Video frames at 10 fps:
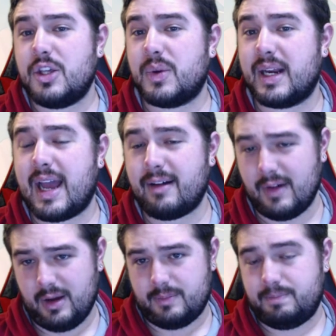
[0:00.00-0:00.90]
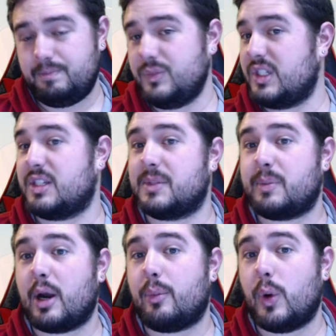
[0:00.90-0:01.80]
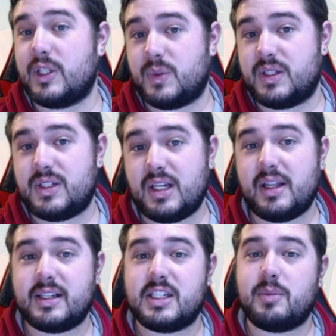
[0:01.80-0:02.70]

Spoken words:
you can have some spare points with Steelix